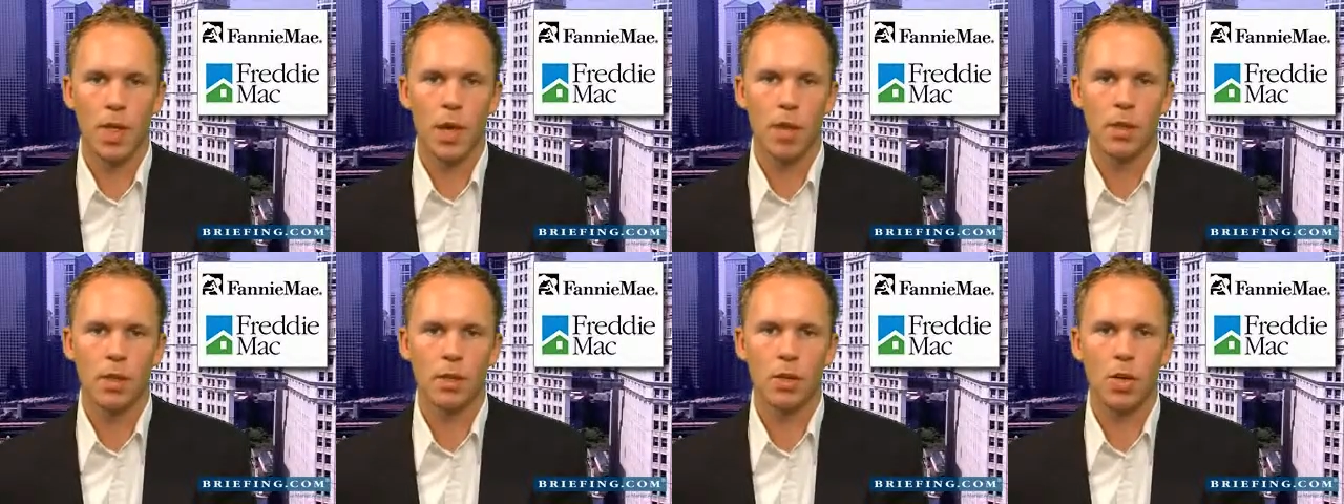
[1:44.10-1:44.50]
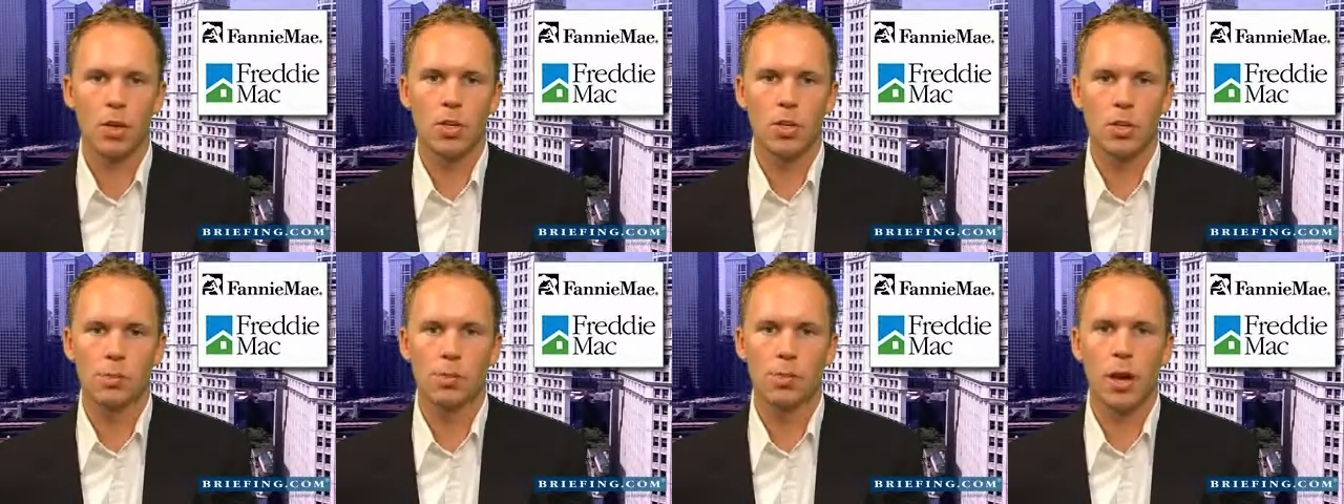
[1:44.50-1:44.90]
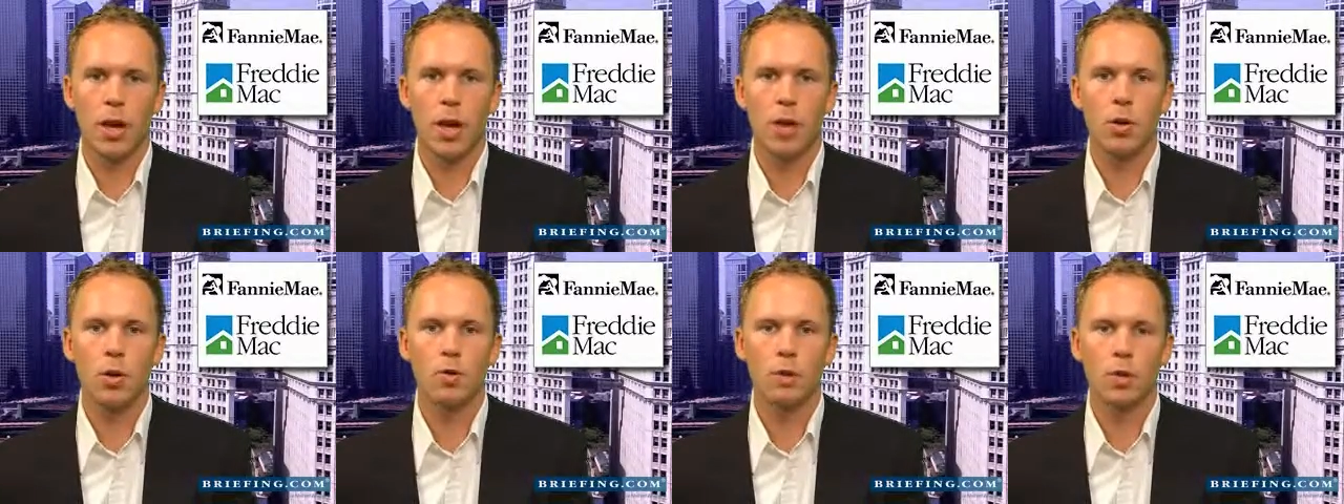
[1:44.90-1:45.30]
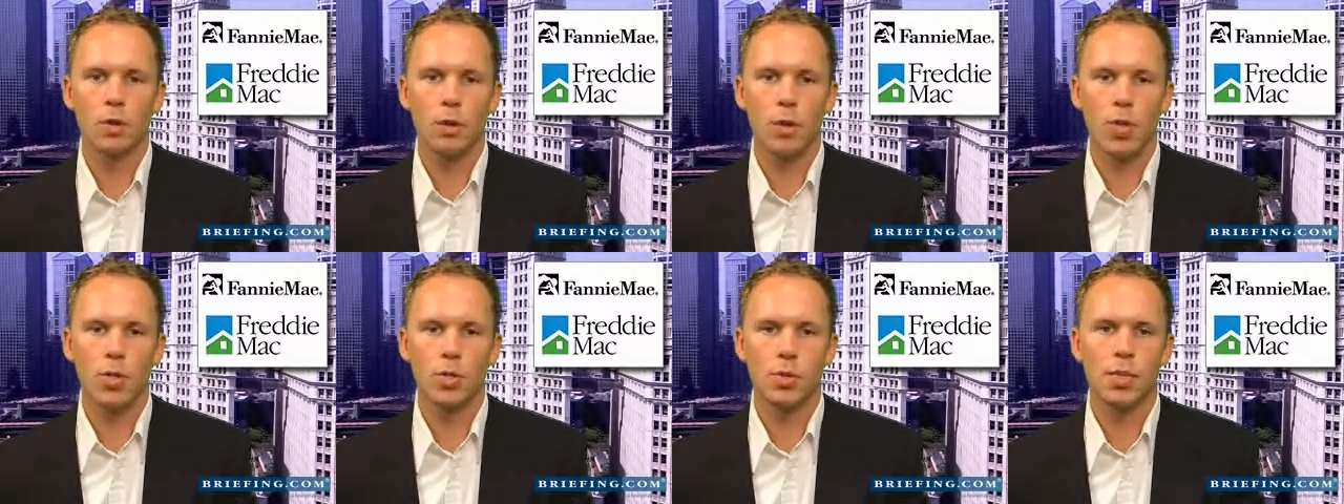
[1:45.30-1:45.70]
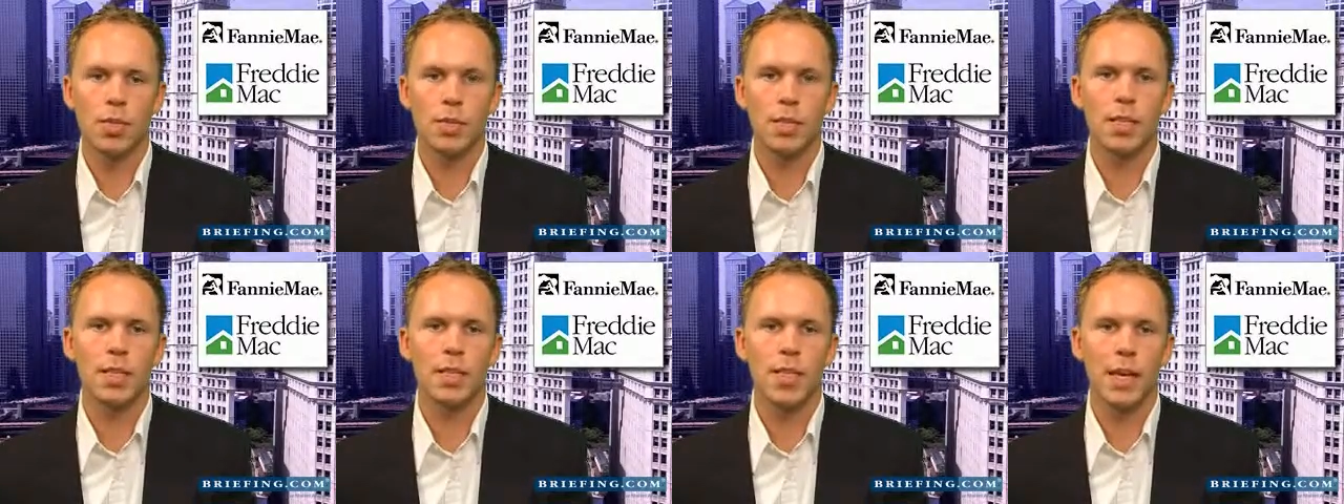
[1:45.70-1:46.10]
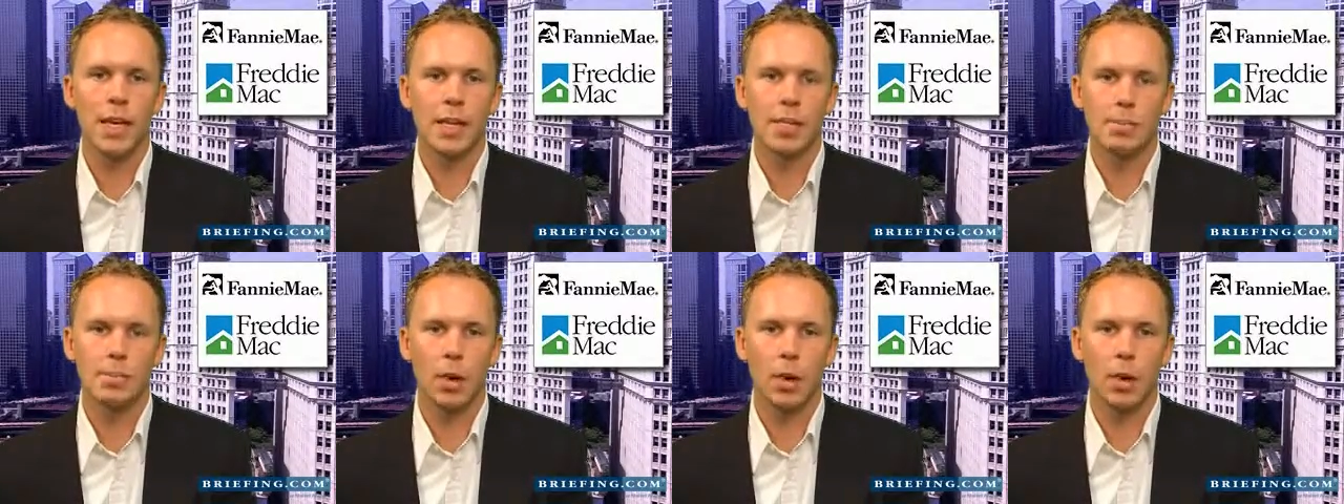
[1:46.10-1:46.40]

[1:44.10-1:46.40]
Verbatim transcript: The large spread over Treasuries indicates